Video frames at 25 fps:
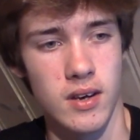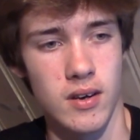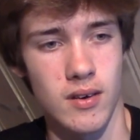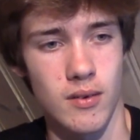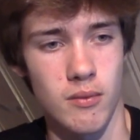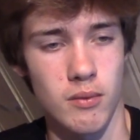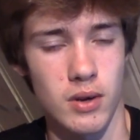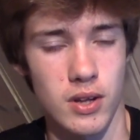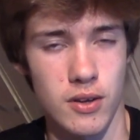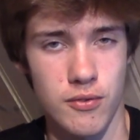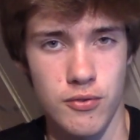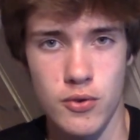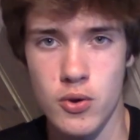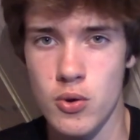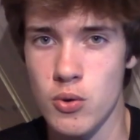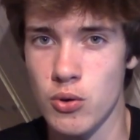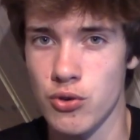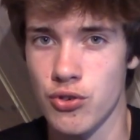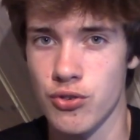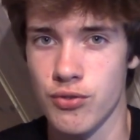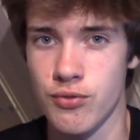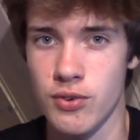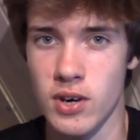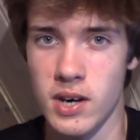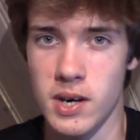Well, of course,
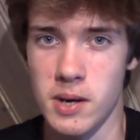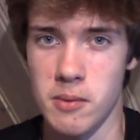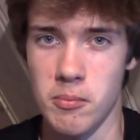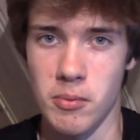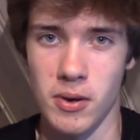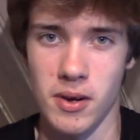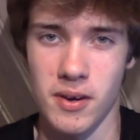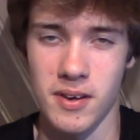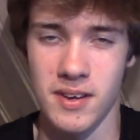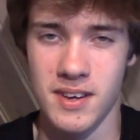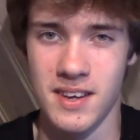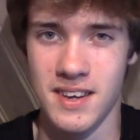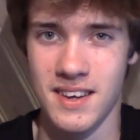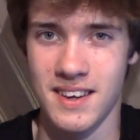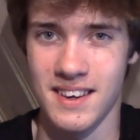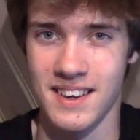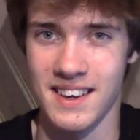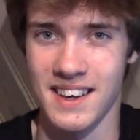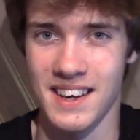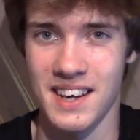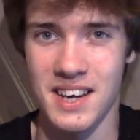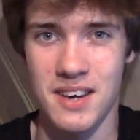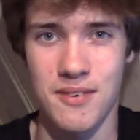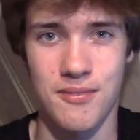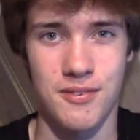fibre.
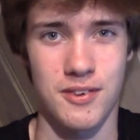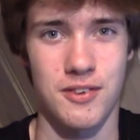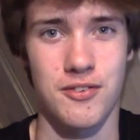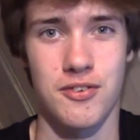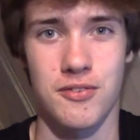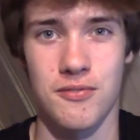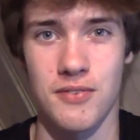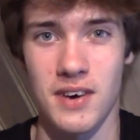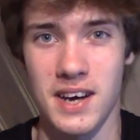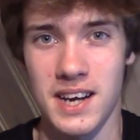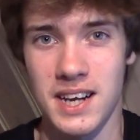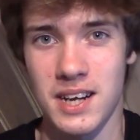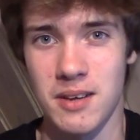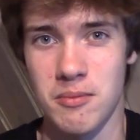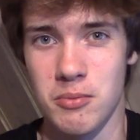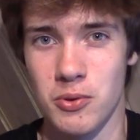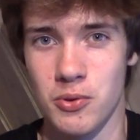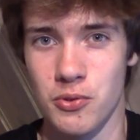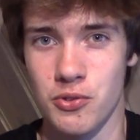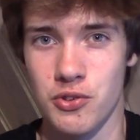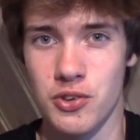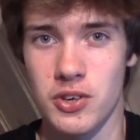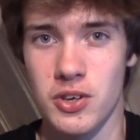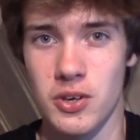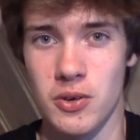If it's available
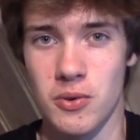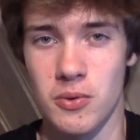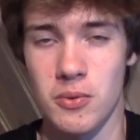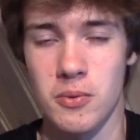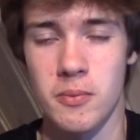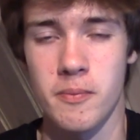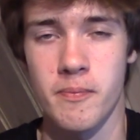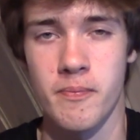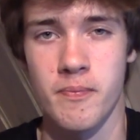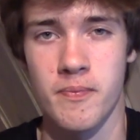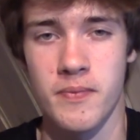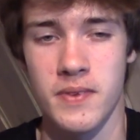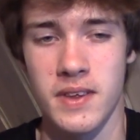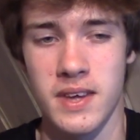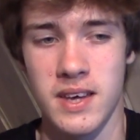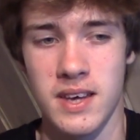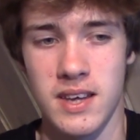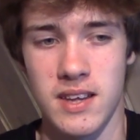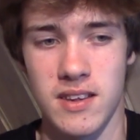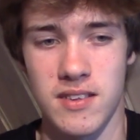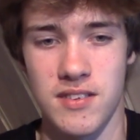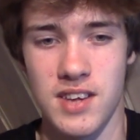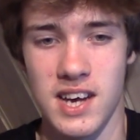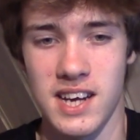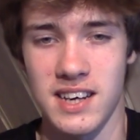to you,
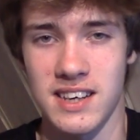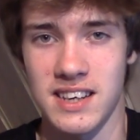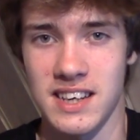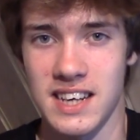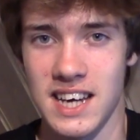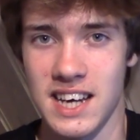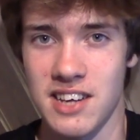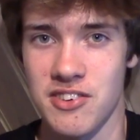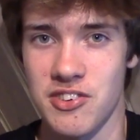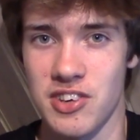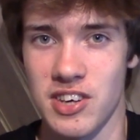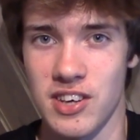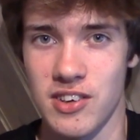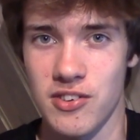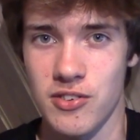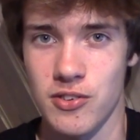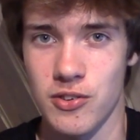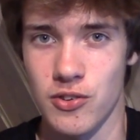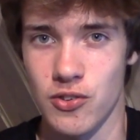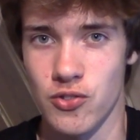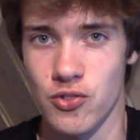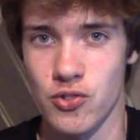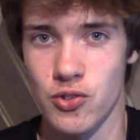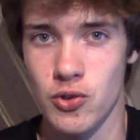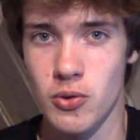then get it.
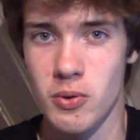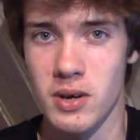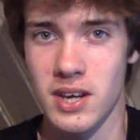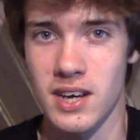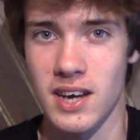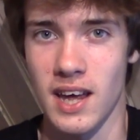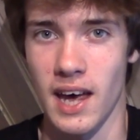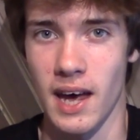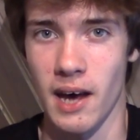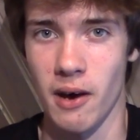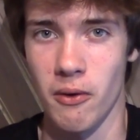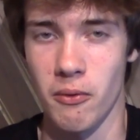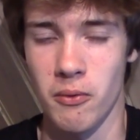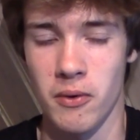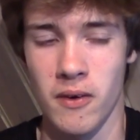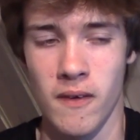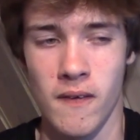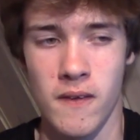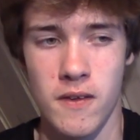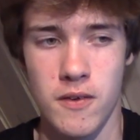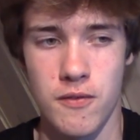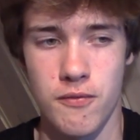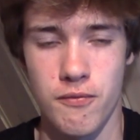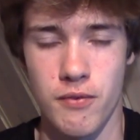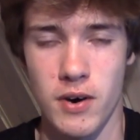Do it now.
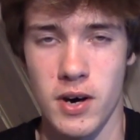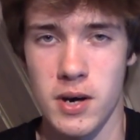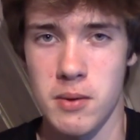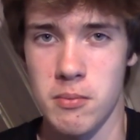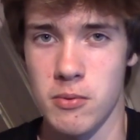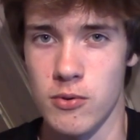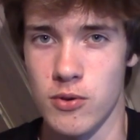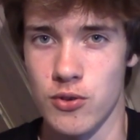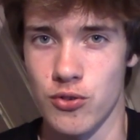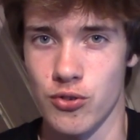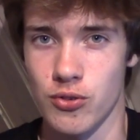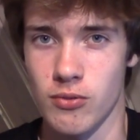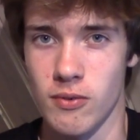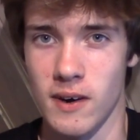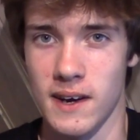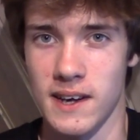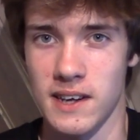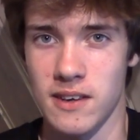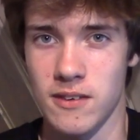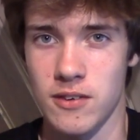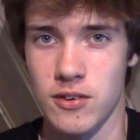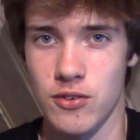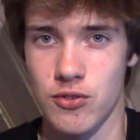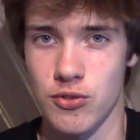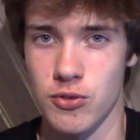Fibre is
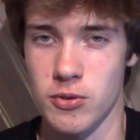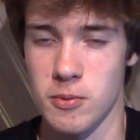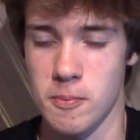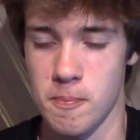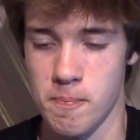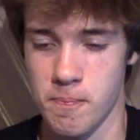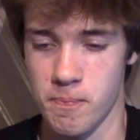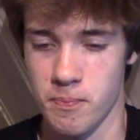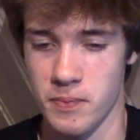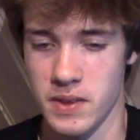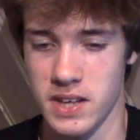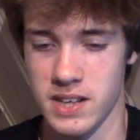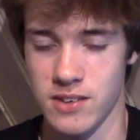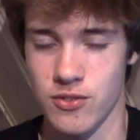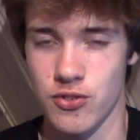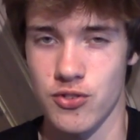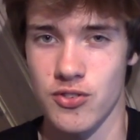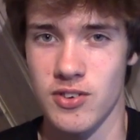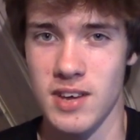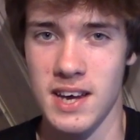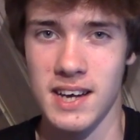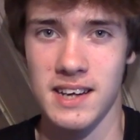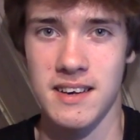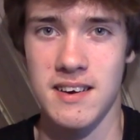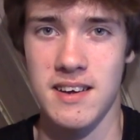great. It's
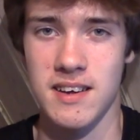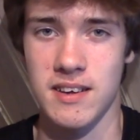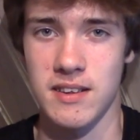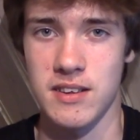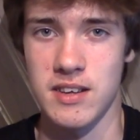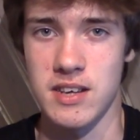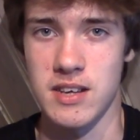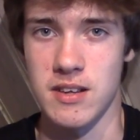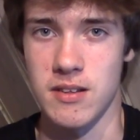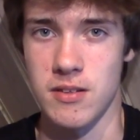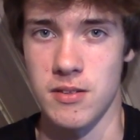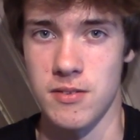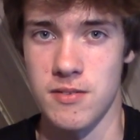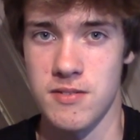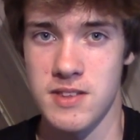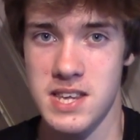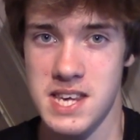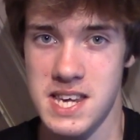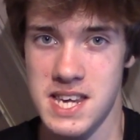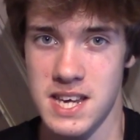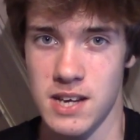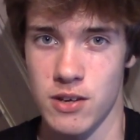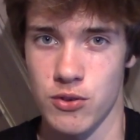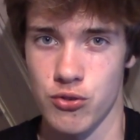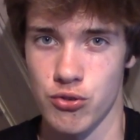technically
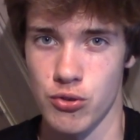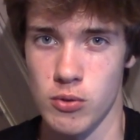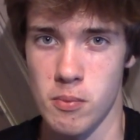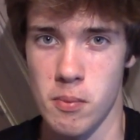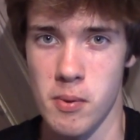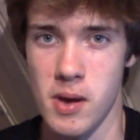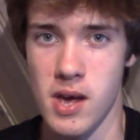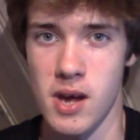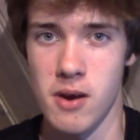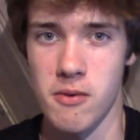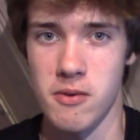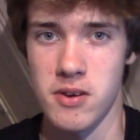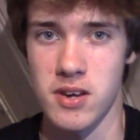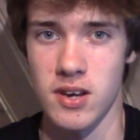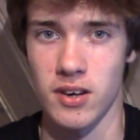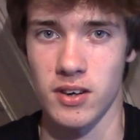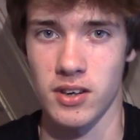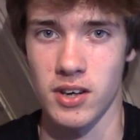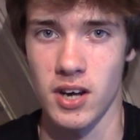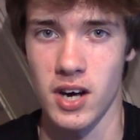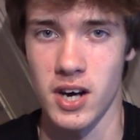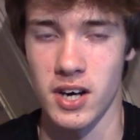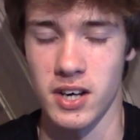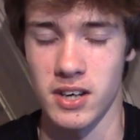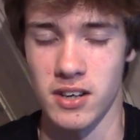the superior
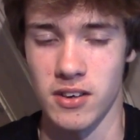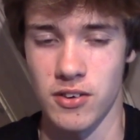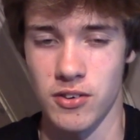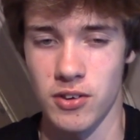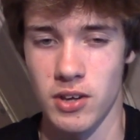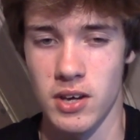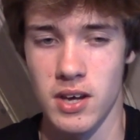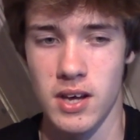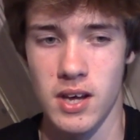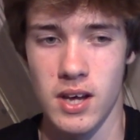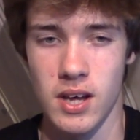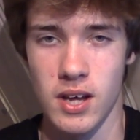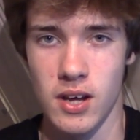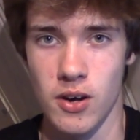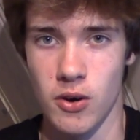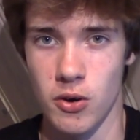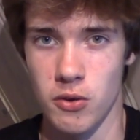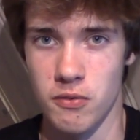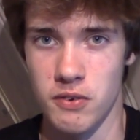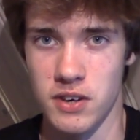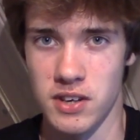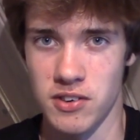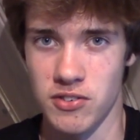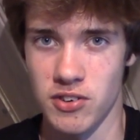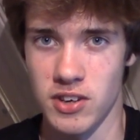kind of
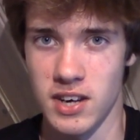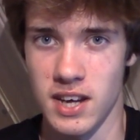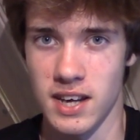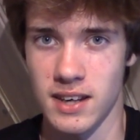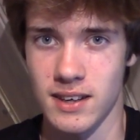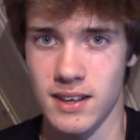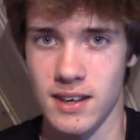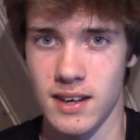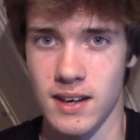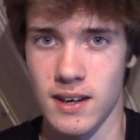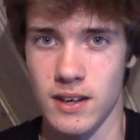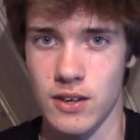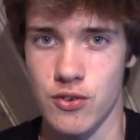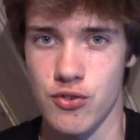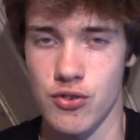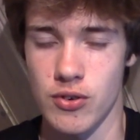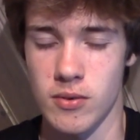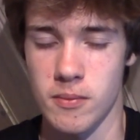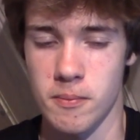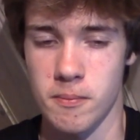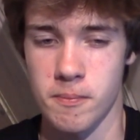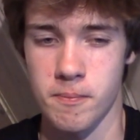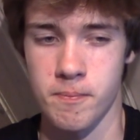internet connection.